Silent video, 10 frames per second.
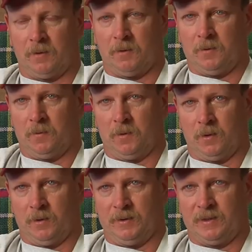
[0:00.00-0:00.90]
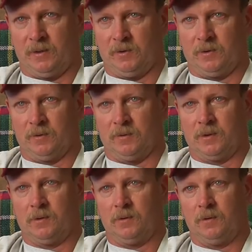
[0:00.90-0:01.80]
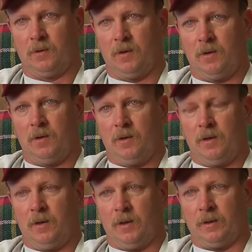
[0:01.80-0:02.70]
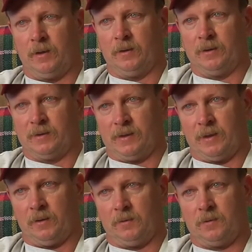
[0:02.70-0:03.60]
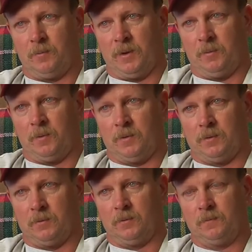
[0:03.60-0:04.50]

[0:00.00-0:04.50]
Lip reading: know her intentions in getting this out to people.